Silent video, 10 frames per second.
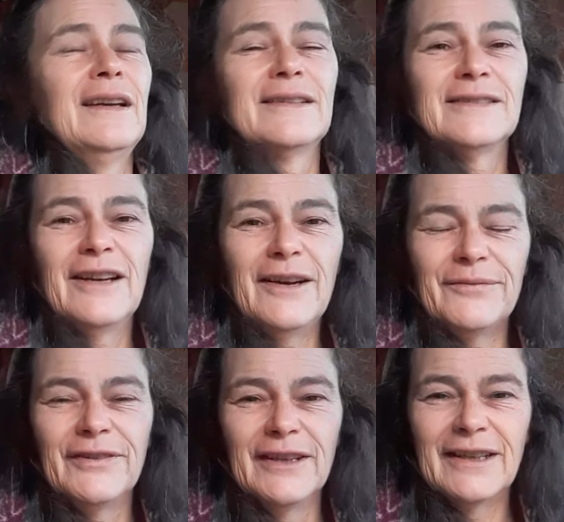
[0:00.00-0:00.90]
it's not
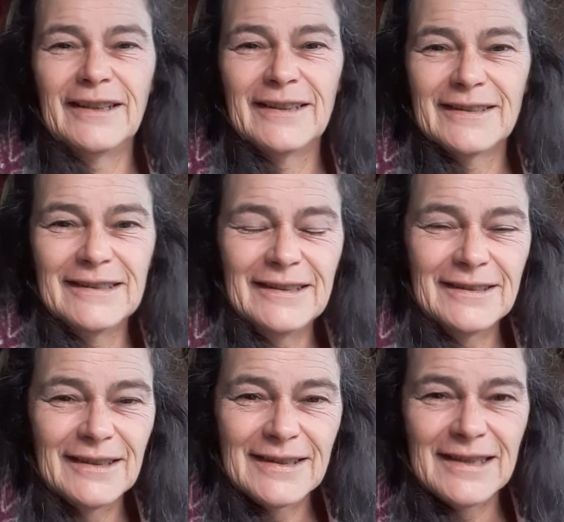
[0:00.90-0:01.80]
funny, isn't it?
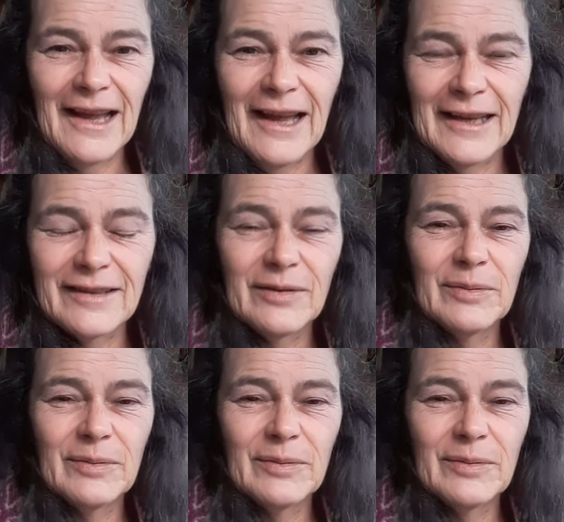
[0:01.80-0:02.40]
It's sad